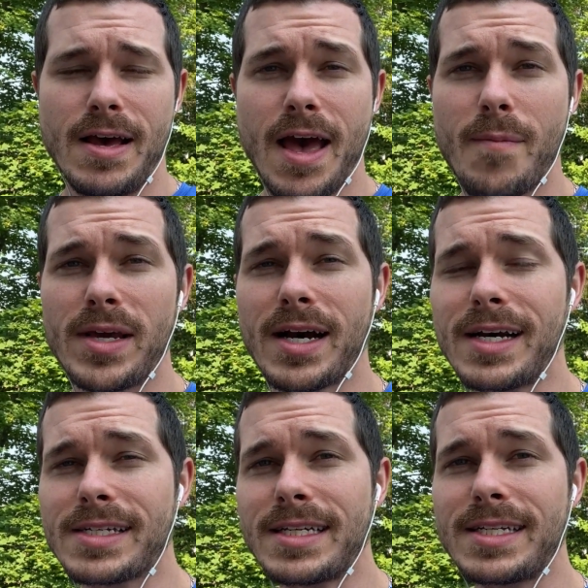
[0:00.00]
And
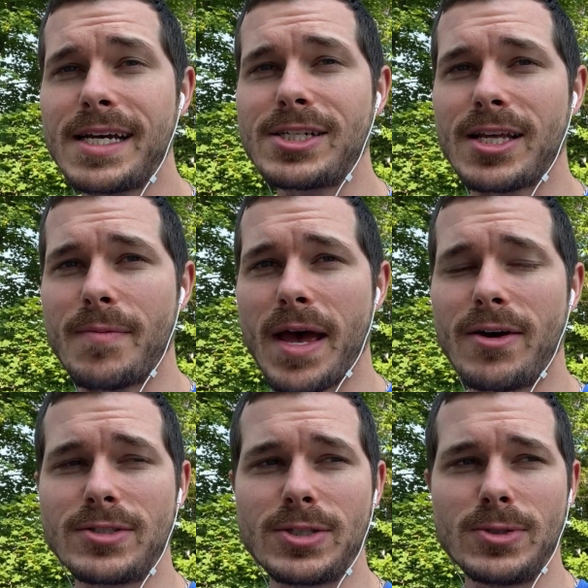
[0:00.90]
because I teach them
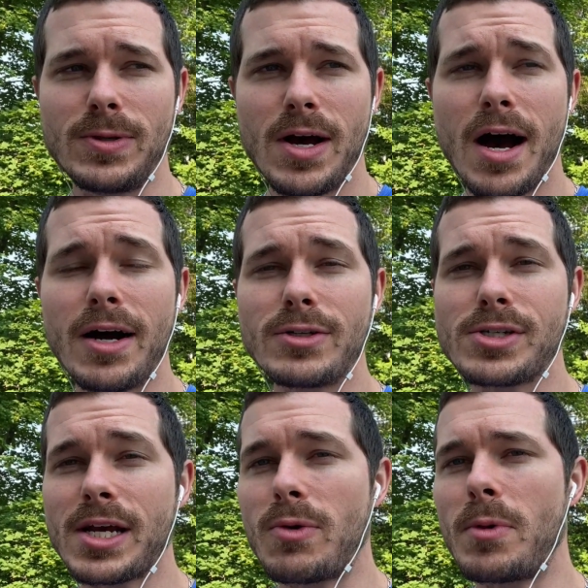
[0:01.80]
how to
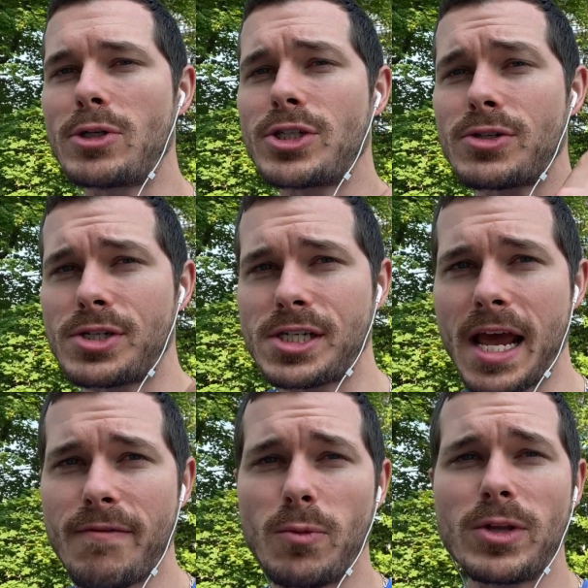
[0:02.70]
understand what motions are
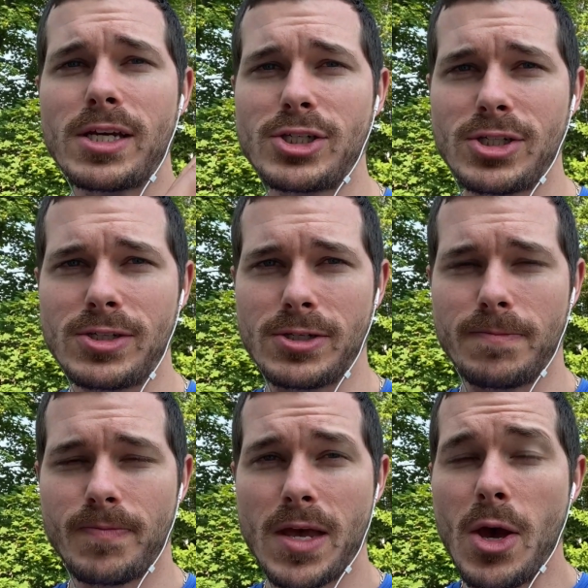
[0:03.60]
safe and what they should do,
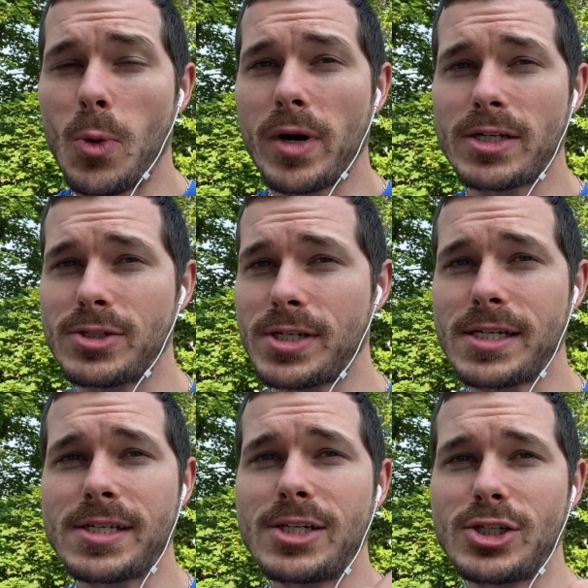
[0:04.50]
what
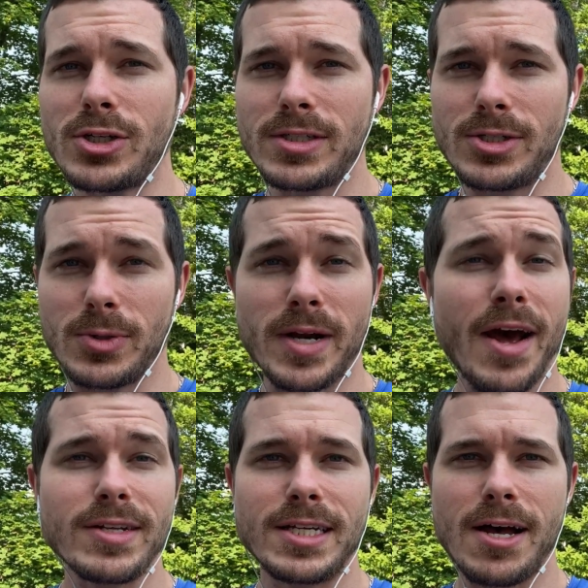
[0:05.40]
exercises they shouldn't do, and
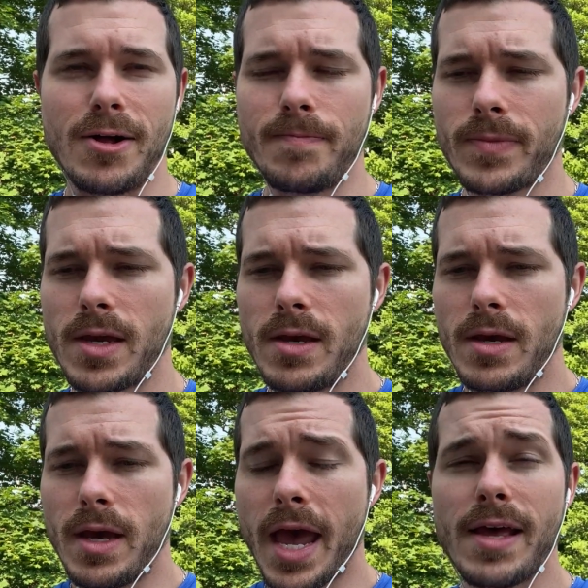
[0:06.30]
how to tell,
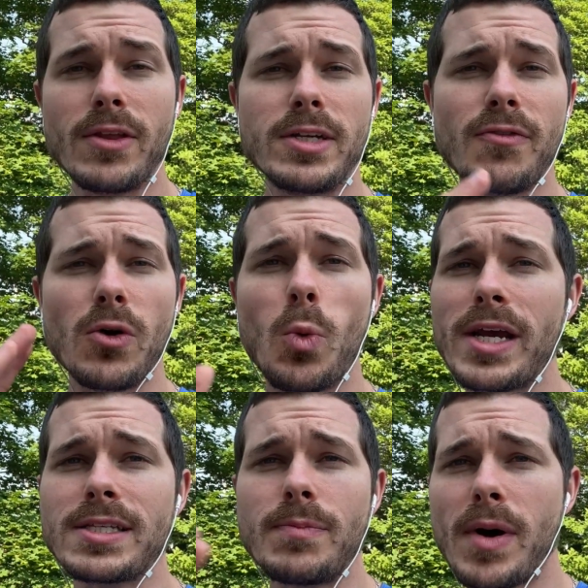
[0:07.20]
and the different
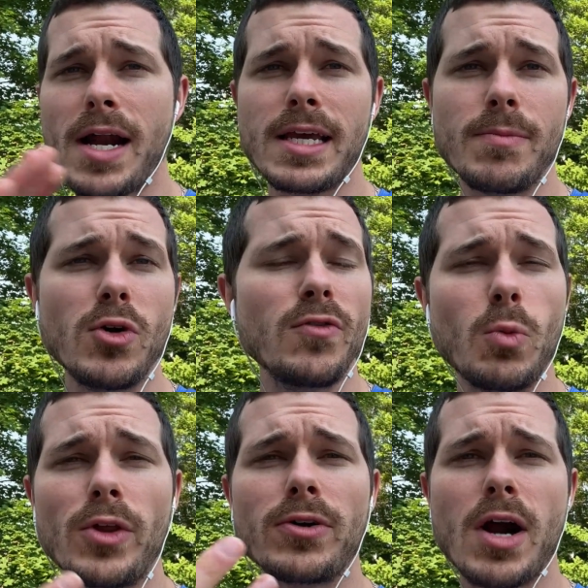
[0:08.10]
ways the body can move
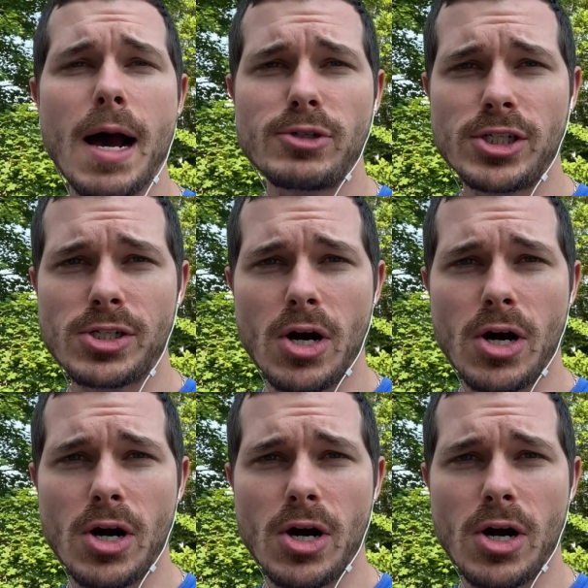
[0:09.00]
and what their options